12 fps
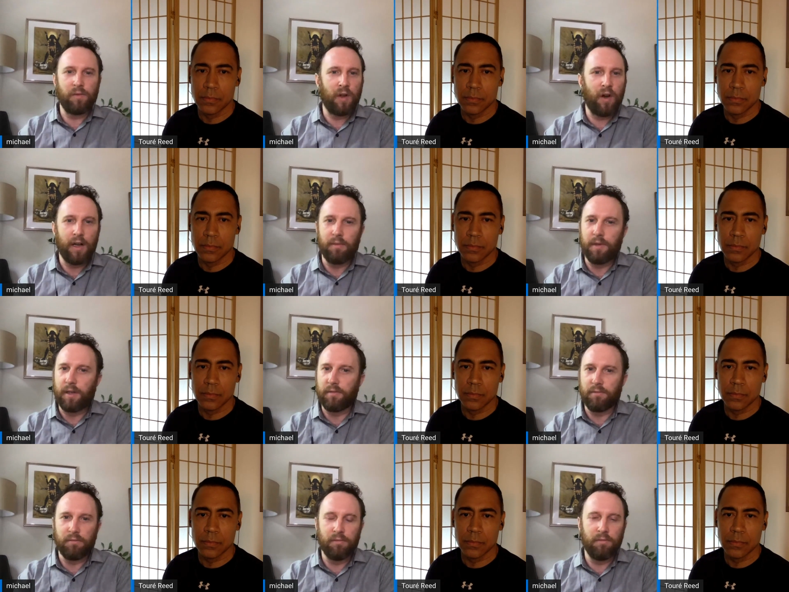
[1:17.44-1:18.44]
Speaker 1: don't talk
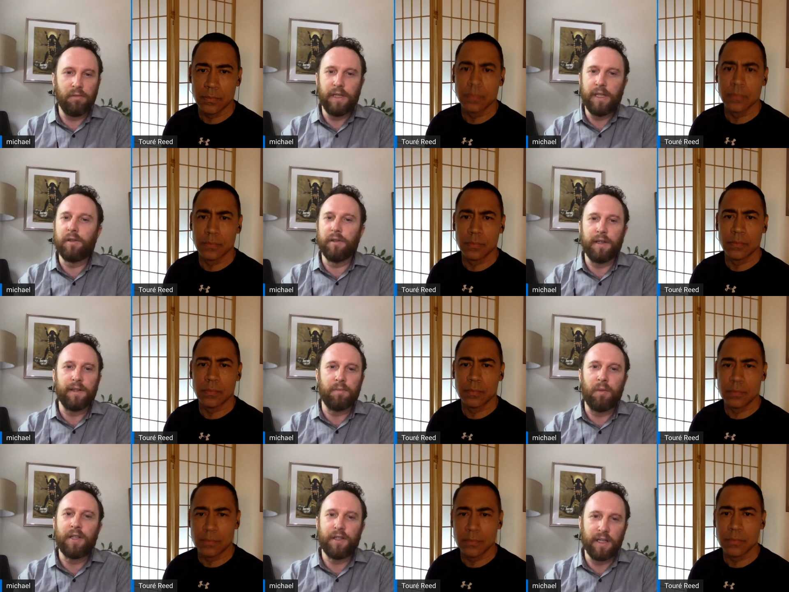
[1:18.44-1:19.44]
about nearly
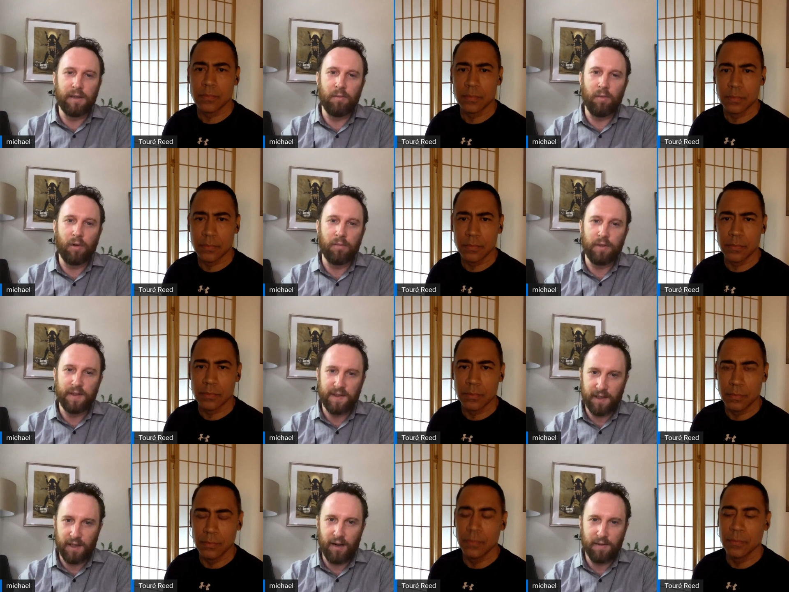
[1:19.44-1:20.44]
as much anymore, but it's
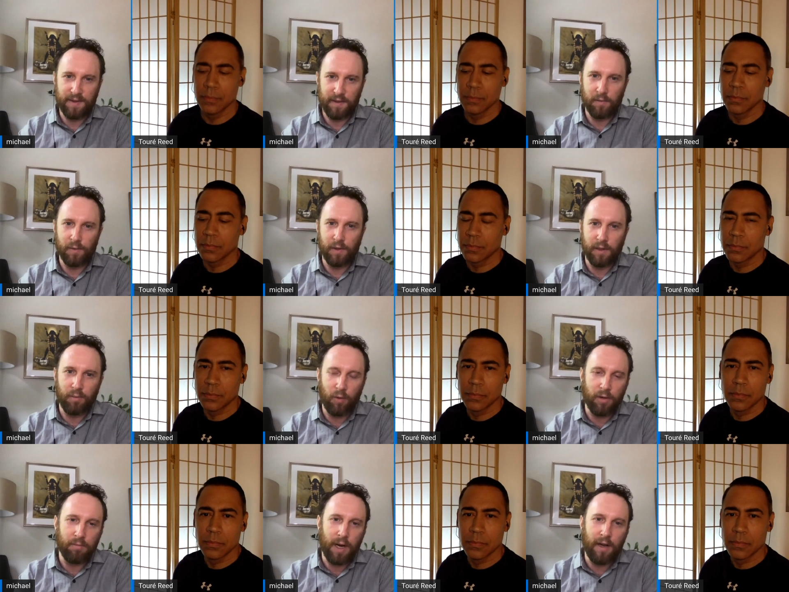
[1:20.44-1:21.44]
still obviously a really
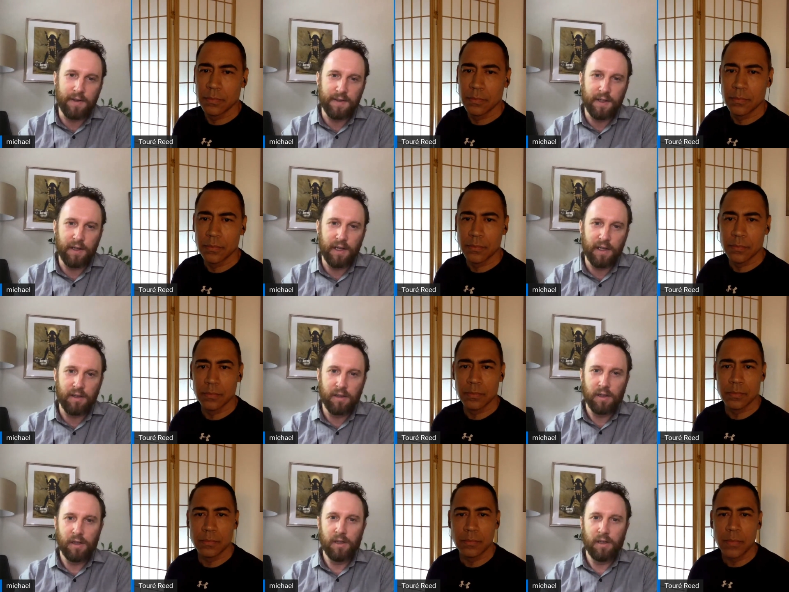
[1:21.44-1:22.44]
important policy area.
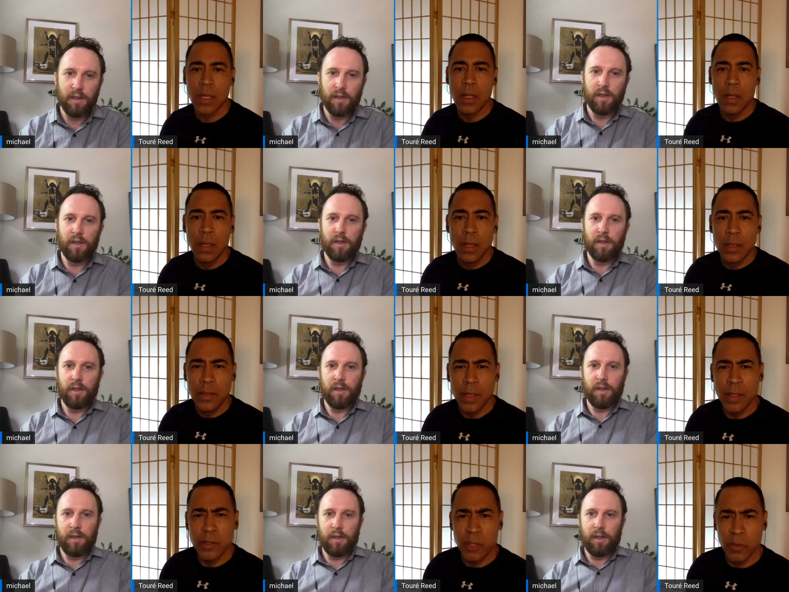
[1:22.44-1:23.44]

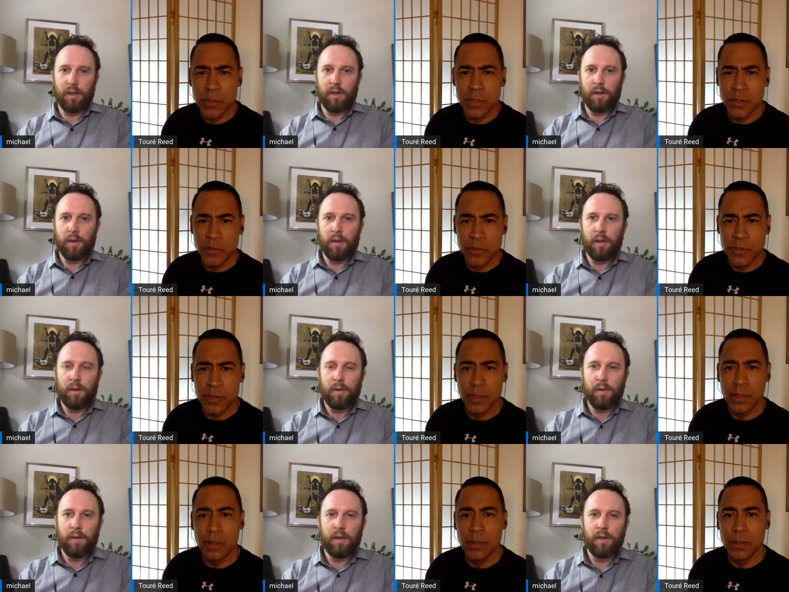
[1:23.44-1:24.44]
Speaker 2: Yeah, you know, it's
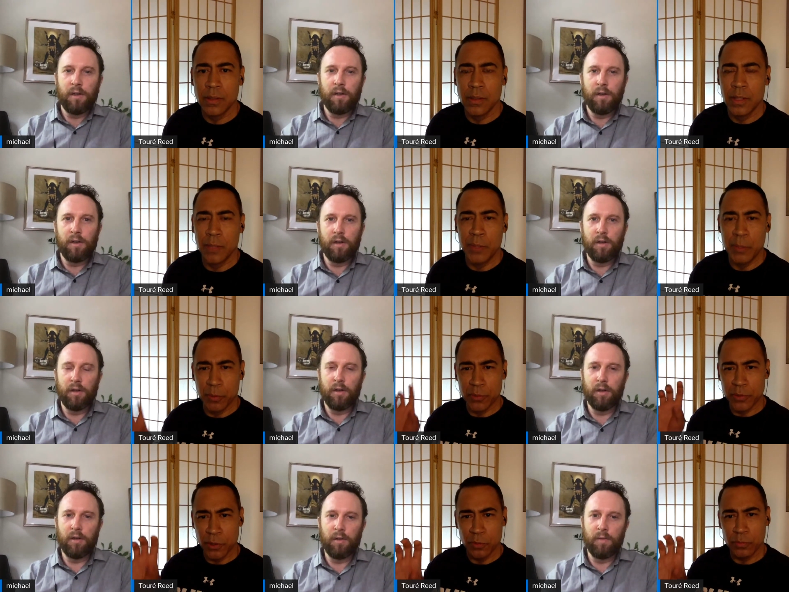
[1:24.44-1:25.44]
interesting that
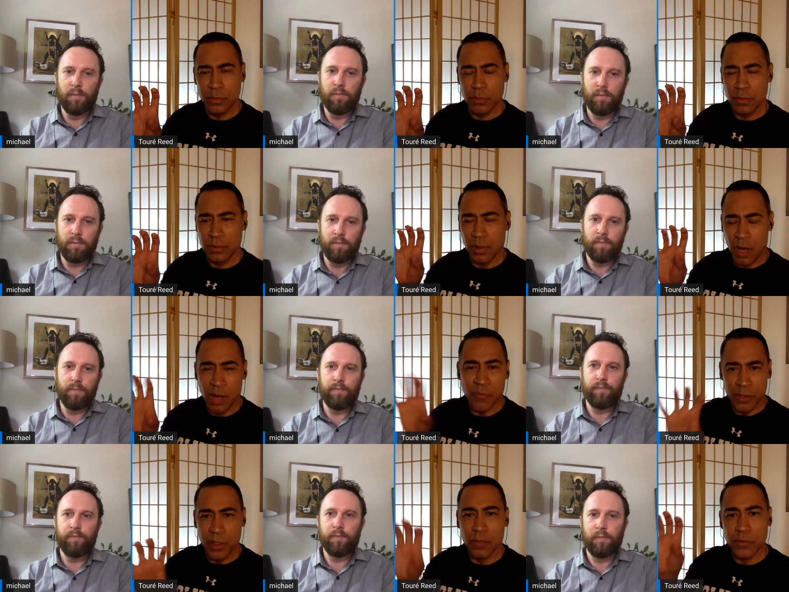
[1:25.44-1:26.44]
people don't
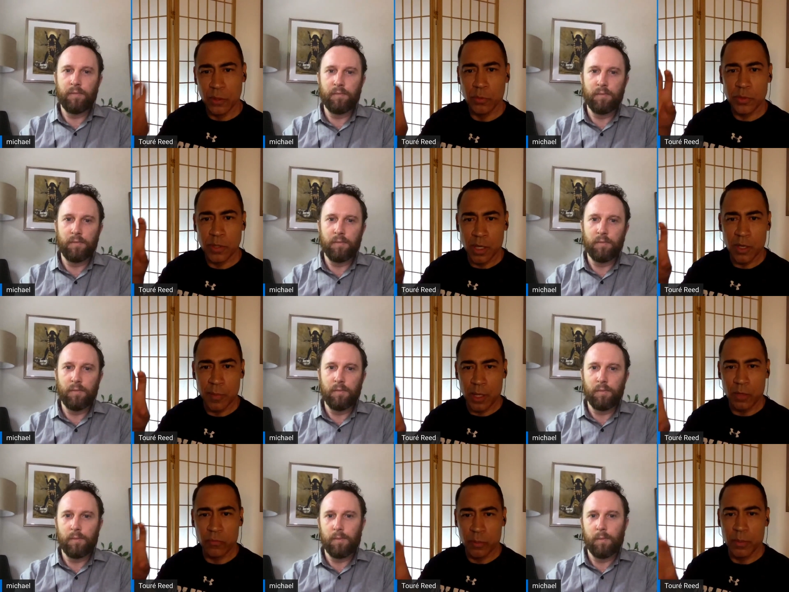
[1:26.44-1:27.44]
often enough don't talk
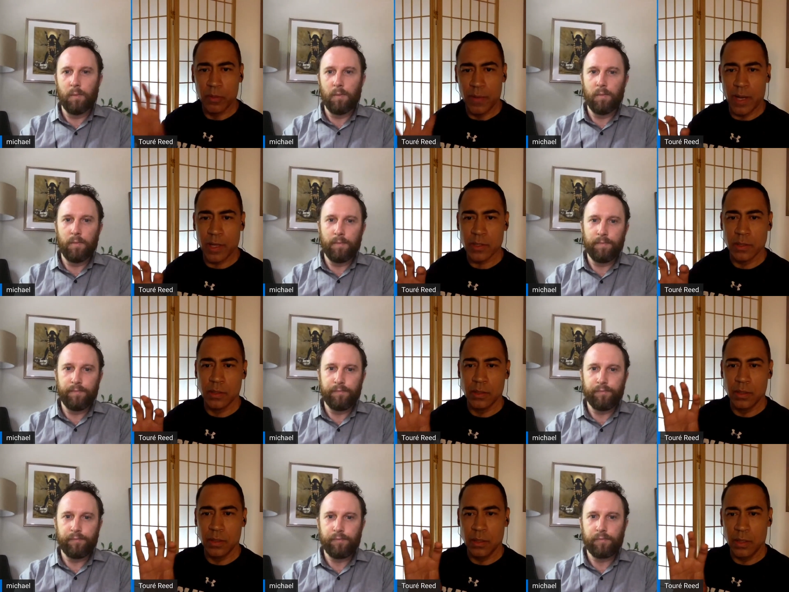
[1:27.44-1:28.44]
about affirmative
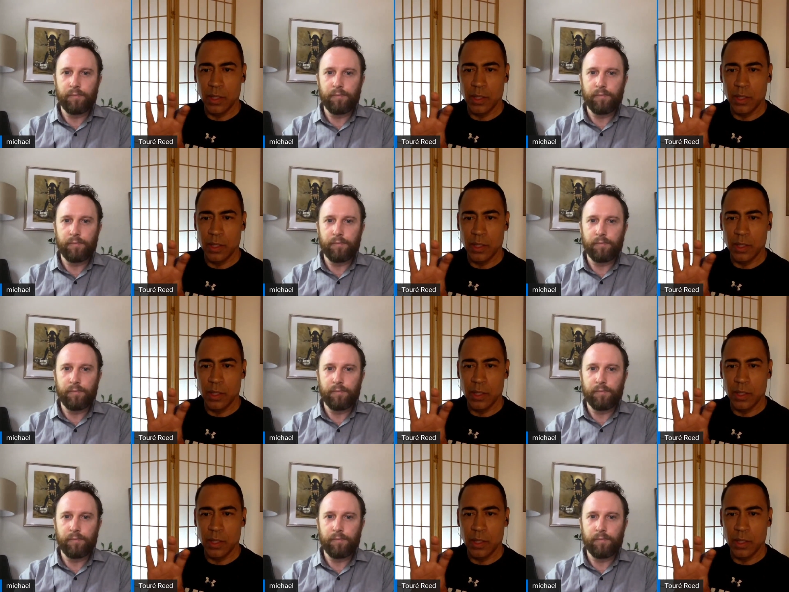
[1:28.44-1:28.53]
action